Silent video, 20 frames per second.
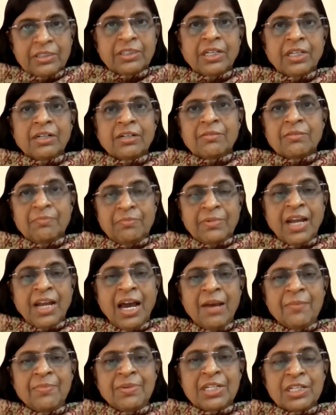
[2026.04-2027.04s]
the
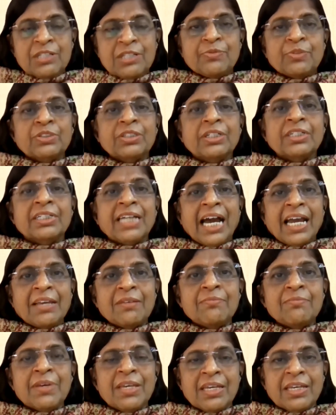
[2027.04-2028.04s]
diabetes for the
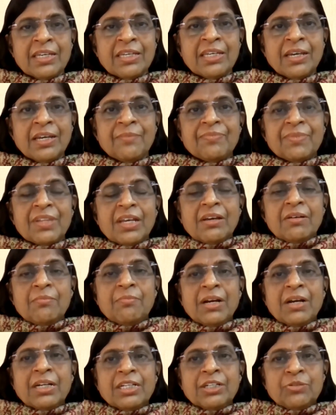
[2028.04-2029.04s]
time being,
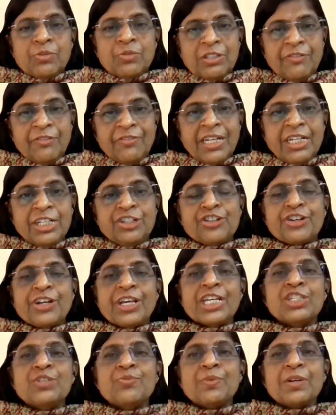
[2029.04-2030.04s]
but it was a very
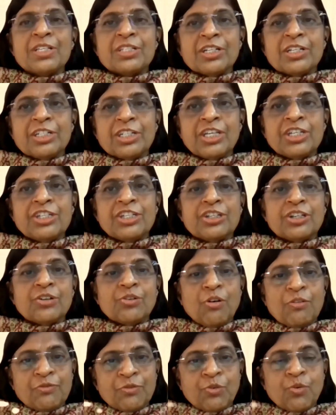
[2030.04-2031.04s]
strange presentation
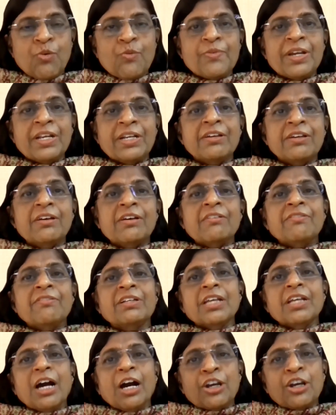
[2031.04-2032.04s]
of COVID
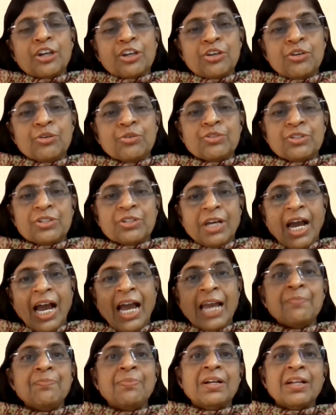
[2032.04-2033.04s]
with acute
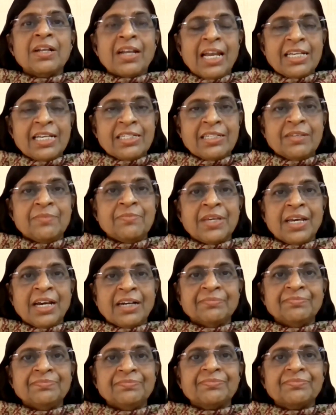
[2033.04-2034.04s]

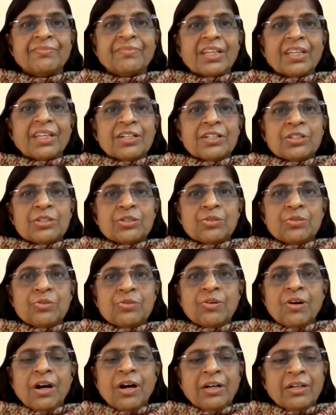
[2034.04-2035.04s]
hyperglycemia.
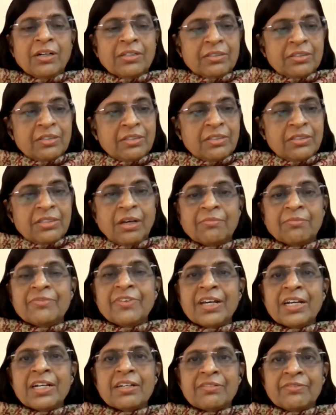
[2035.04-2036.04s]
So
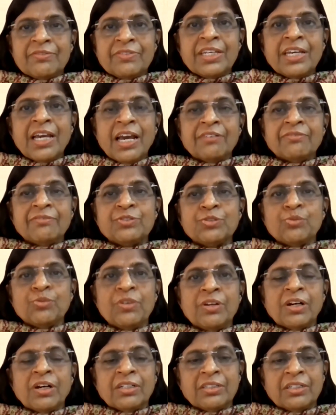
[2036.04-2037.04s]
somewhere we have to
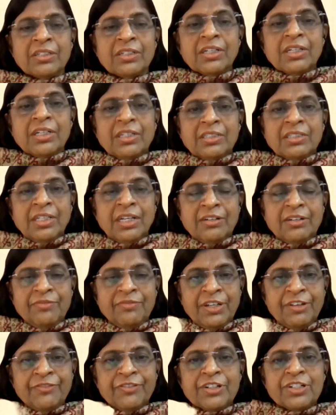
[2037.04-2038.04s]
learn
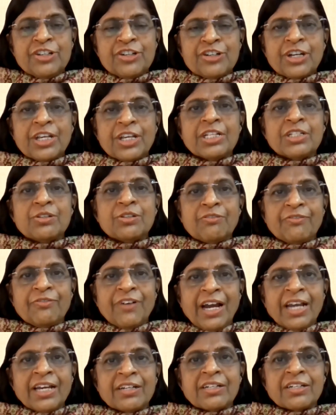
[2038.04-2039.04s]
that different strains of
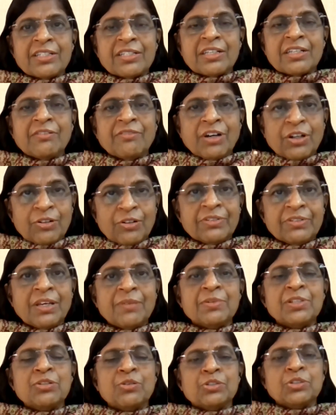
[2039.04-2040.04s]
virus, one of
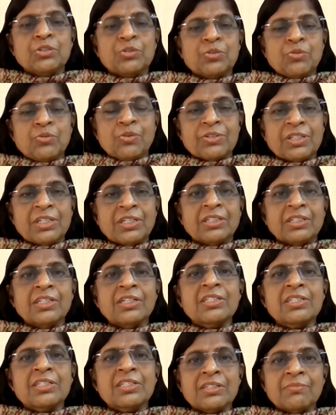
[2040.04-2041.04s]
them is also causing
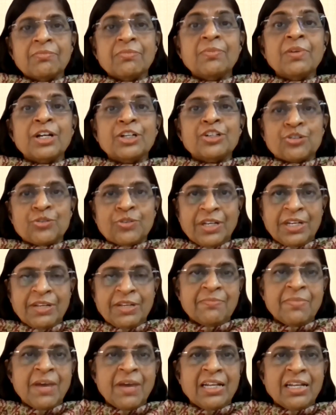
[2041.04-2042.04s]
this blood sugar
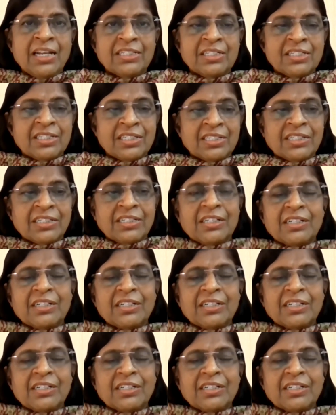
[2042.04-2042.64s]
imbalance.